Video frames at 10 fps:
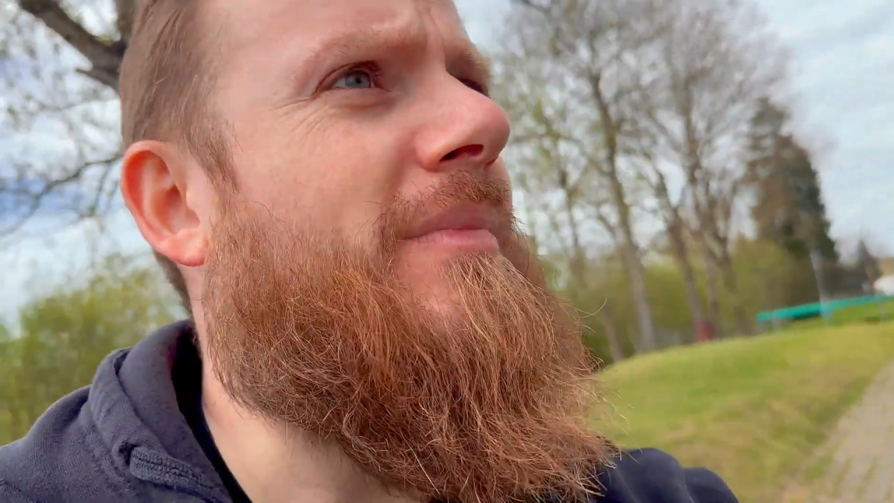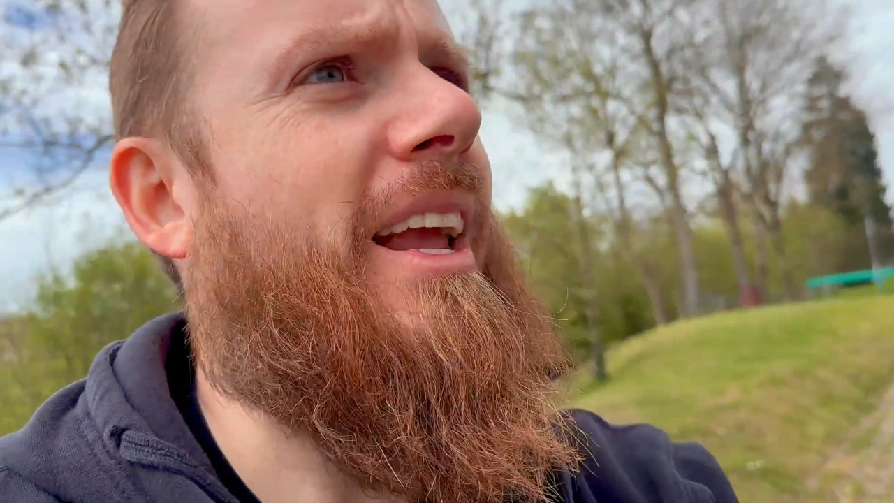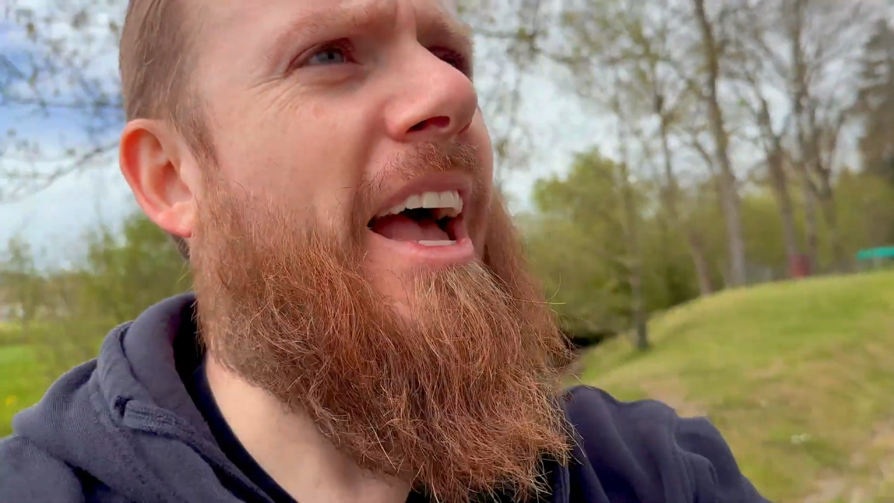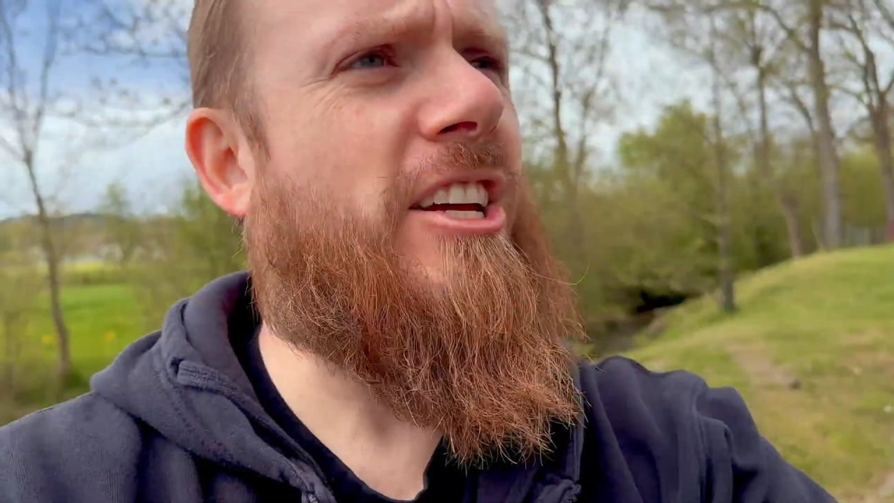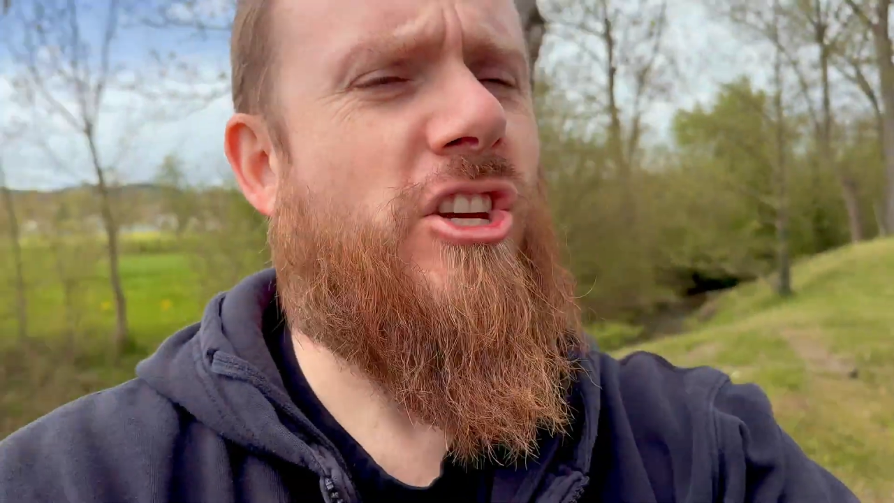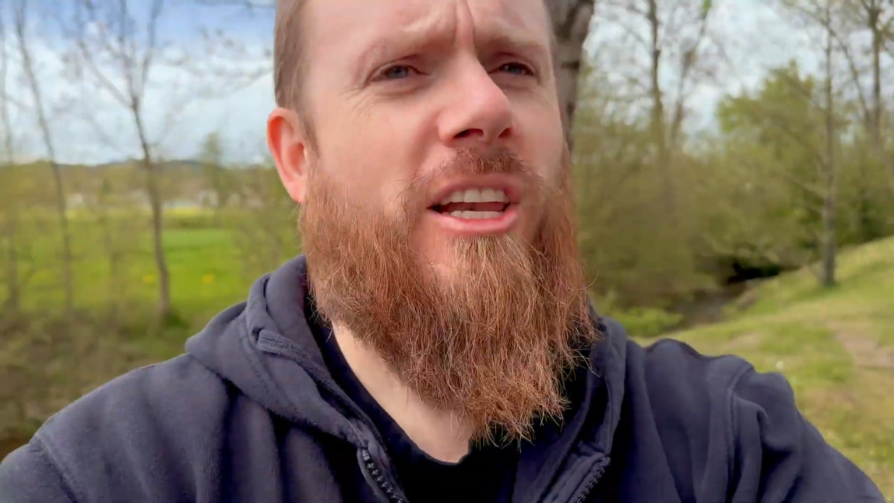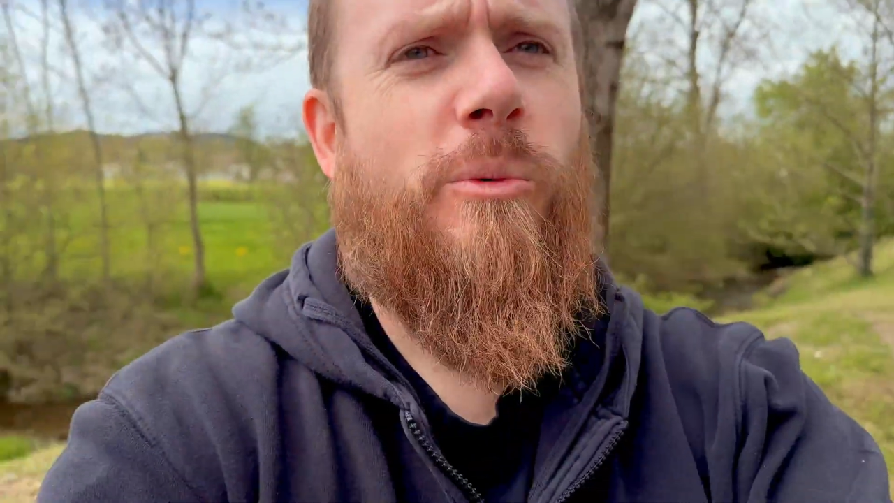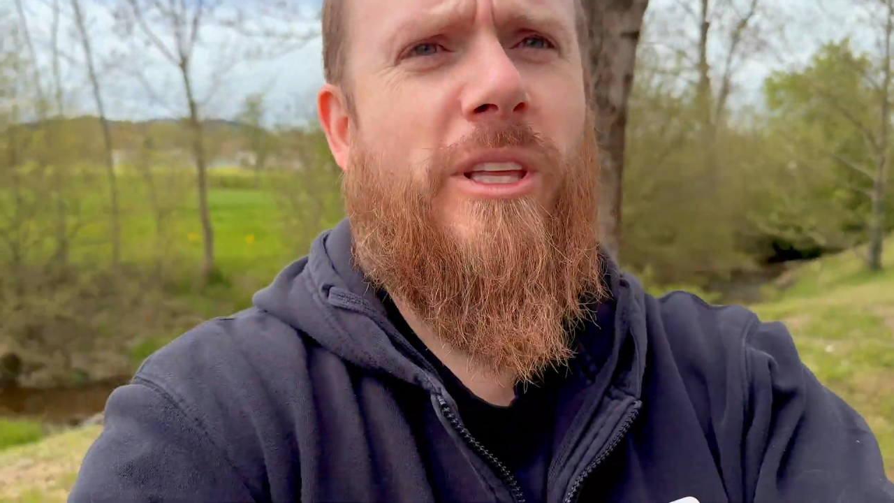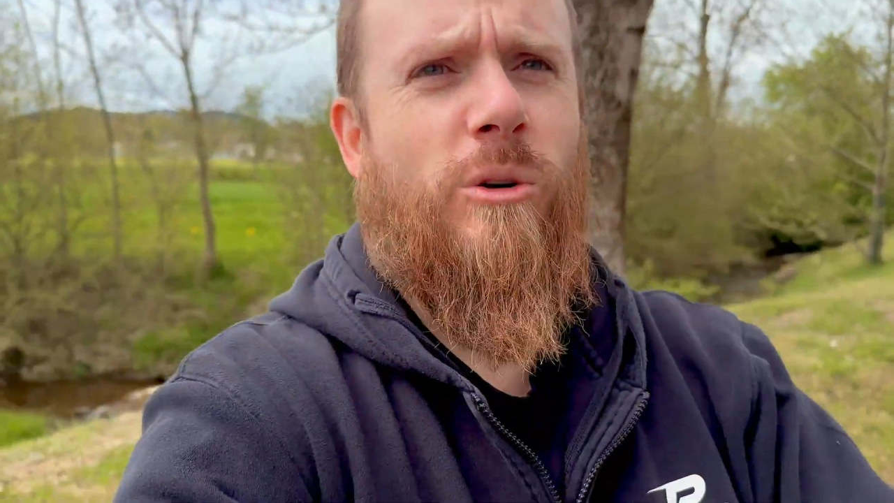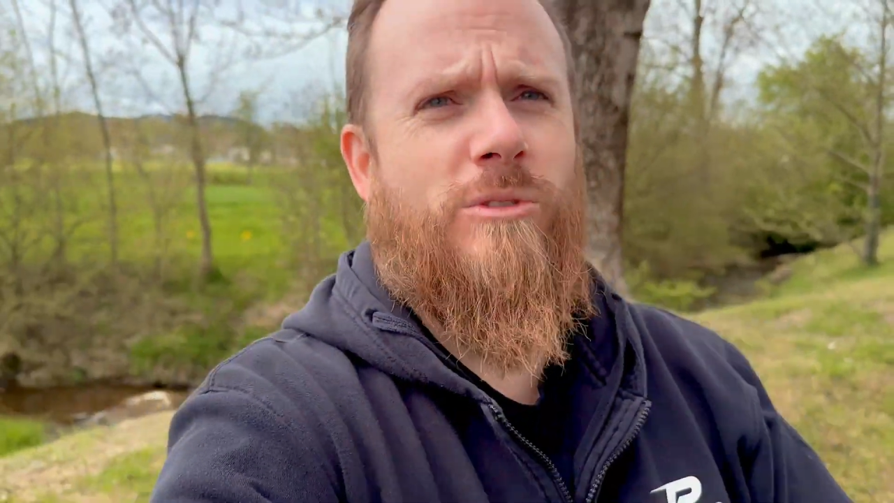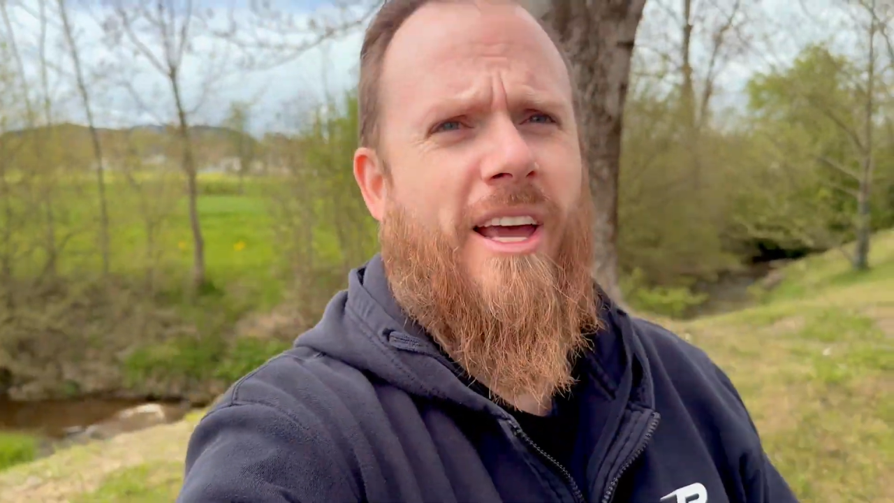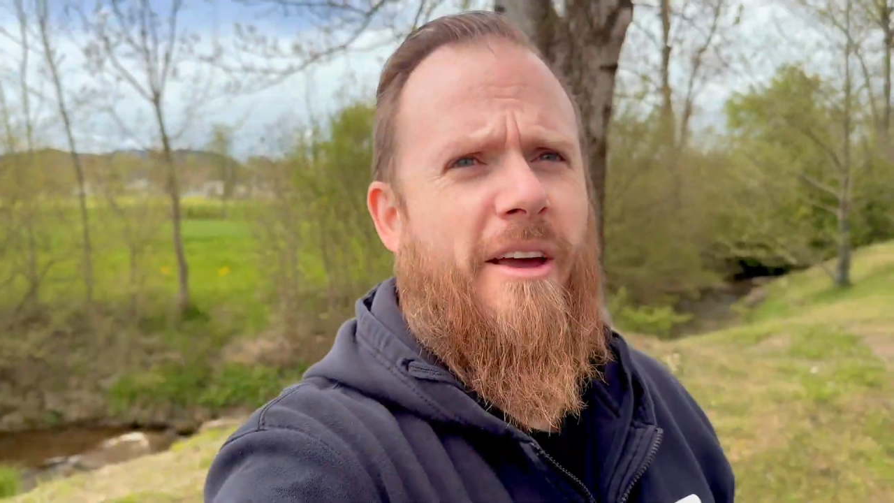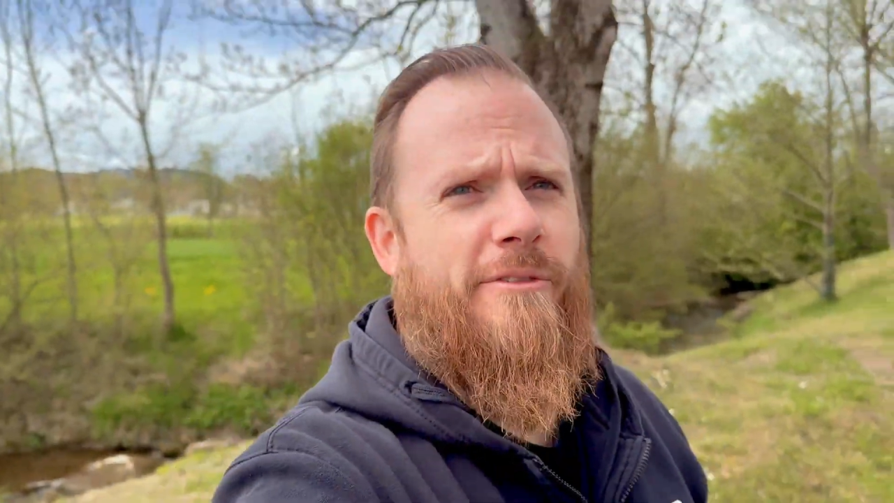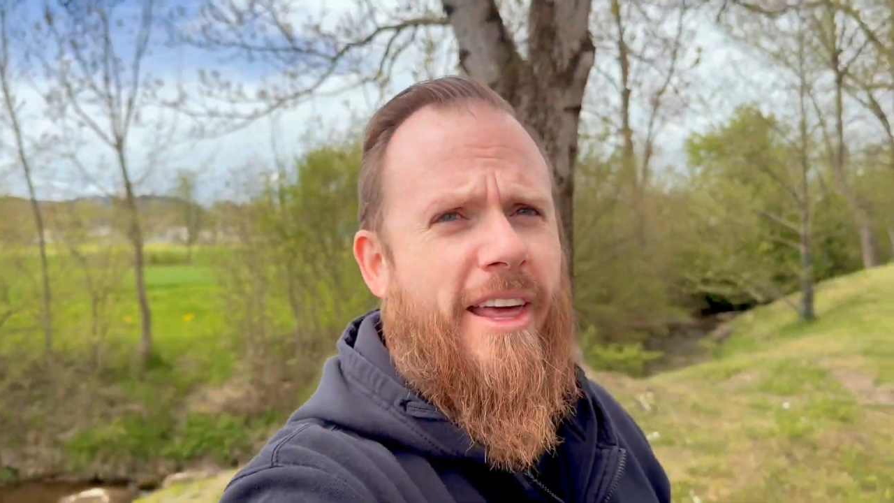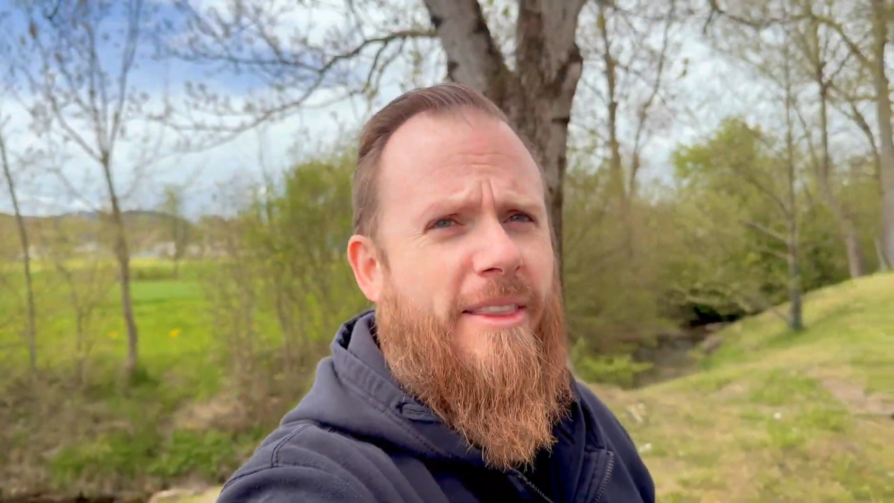Actually, we don't
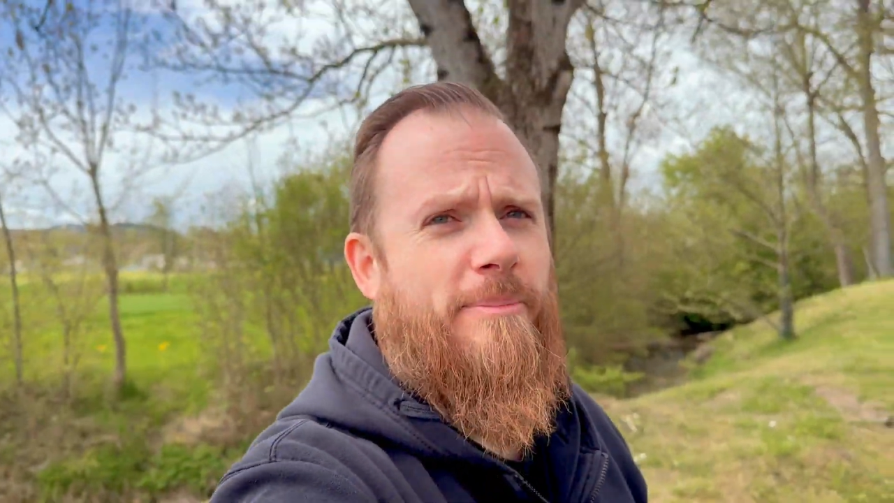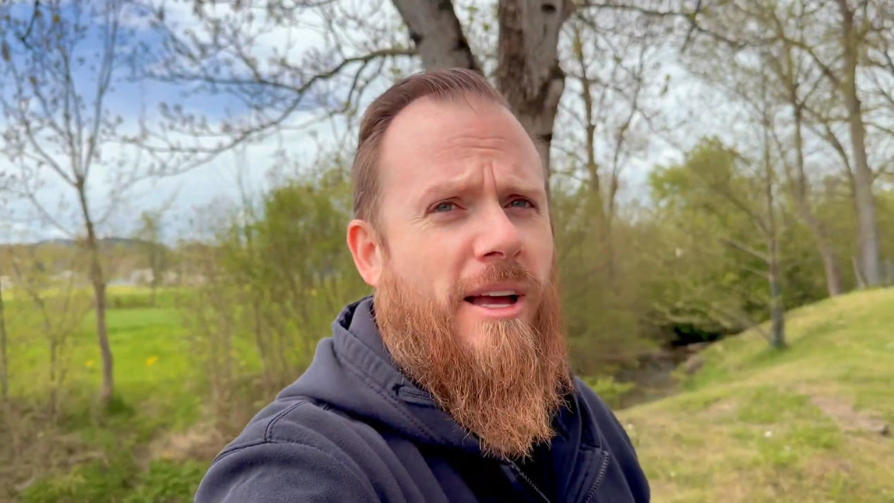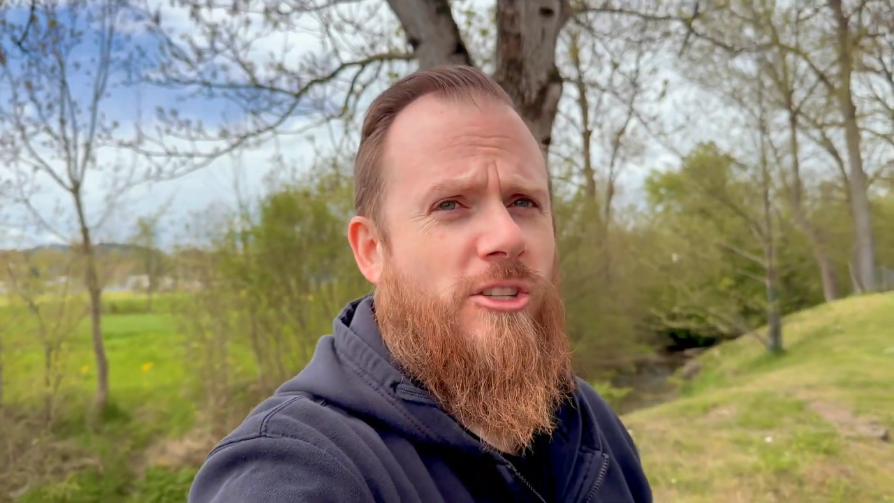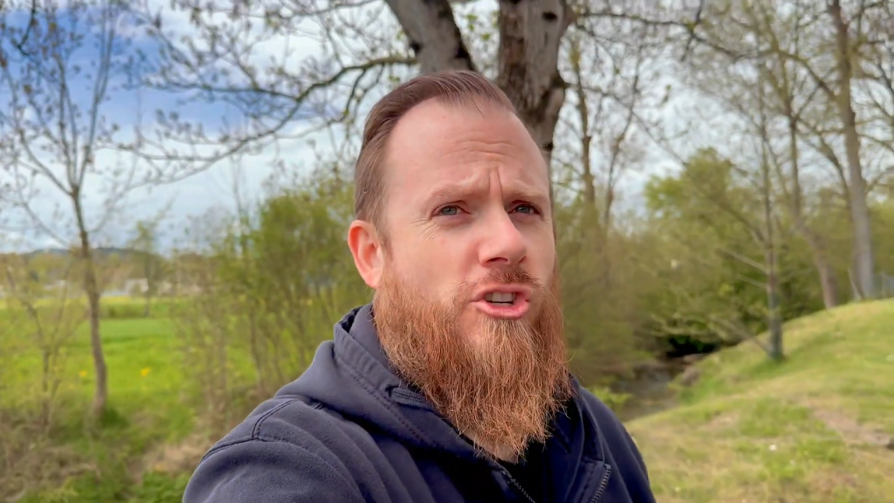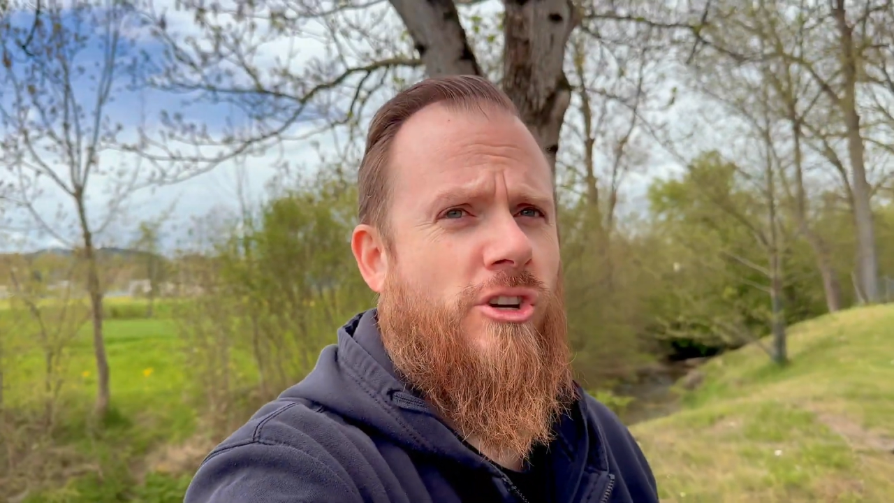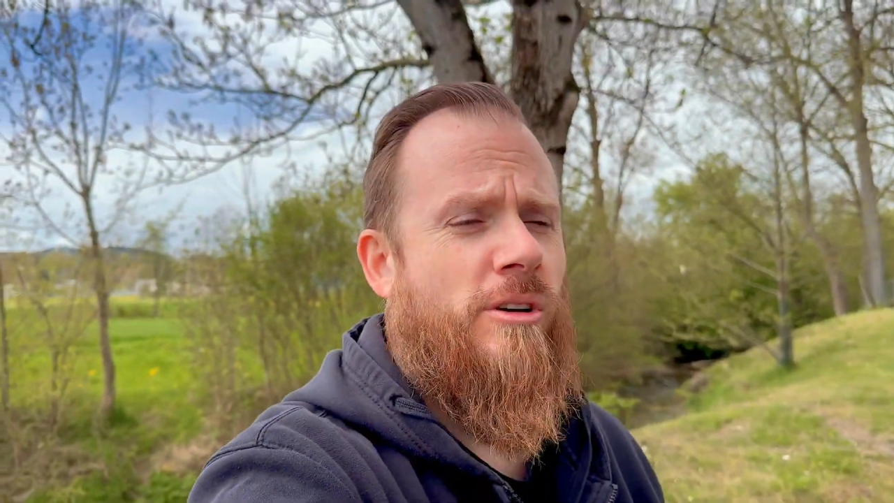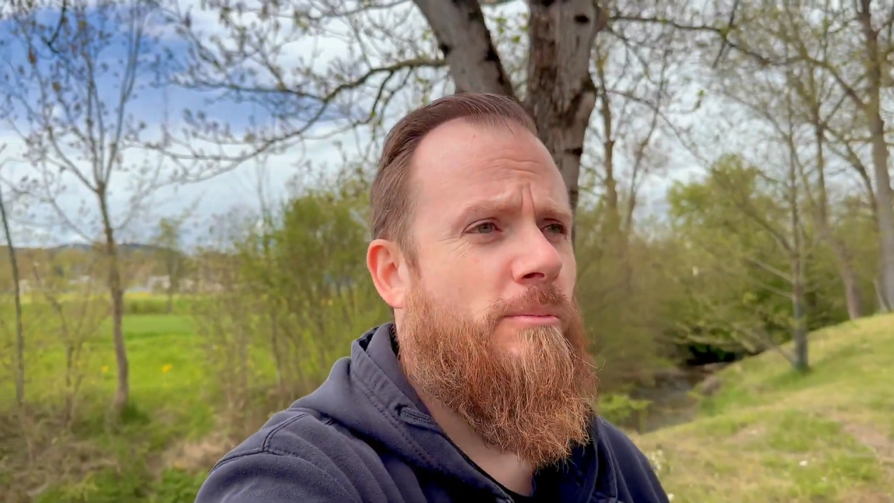have that much